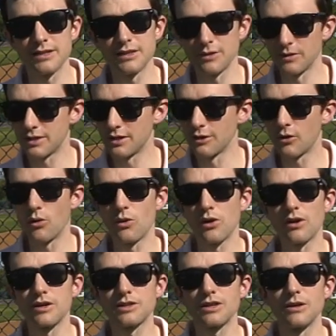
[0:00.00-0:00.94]
So it's in
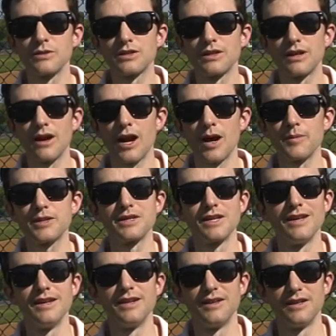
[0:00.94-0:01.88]
quarters, goes in the garbage,
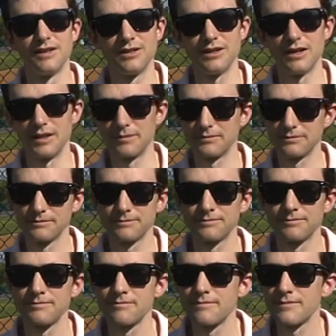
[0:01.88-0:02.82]
done.
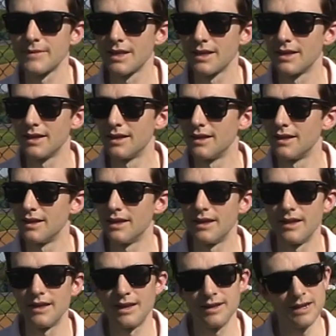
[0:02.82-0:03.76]

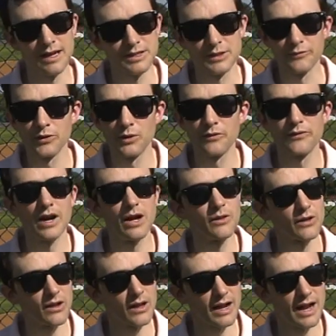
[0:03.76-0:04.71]
And yes, if you were
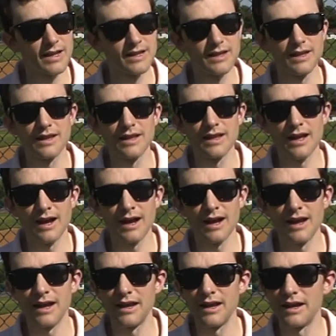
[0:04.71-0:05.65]
following along,
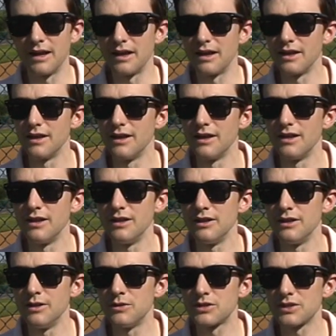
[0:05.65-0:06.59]
I
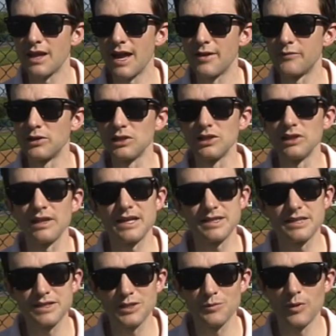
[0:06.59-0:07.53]
used to have a
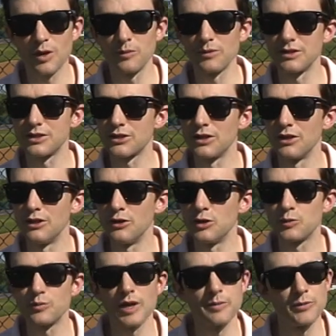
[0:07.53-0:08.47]
list published in a
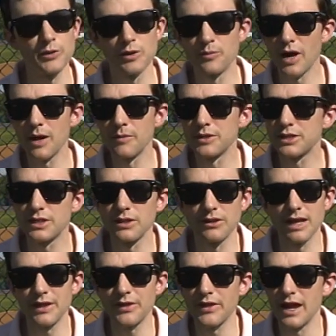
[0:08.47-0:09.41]
newspaper. You can probably still
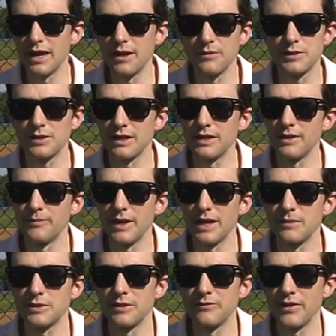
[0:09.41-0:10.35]
get that. It was in the
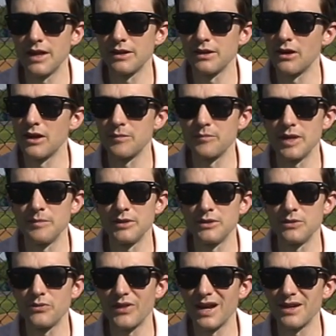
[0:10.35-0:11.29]
Binghamton Vanguard, maybe
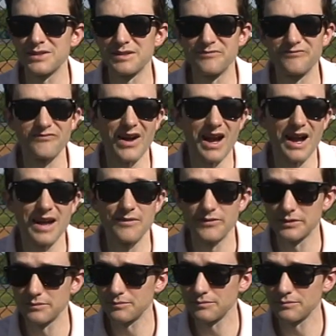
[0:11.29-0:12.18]
2005.